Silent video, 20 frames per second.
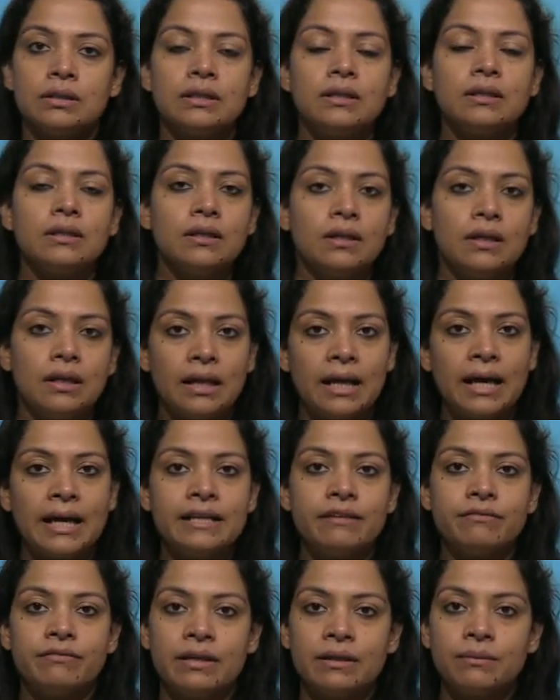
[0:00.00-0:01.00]
the
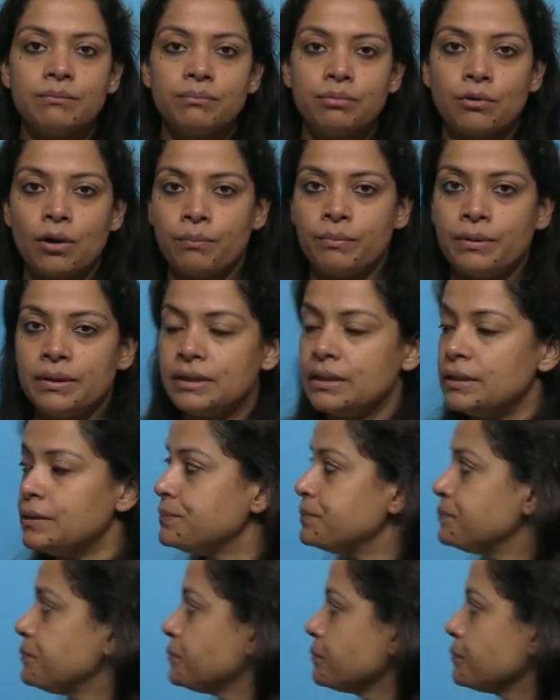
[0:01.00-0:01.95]
life and property.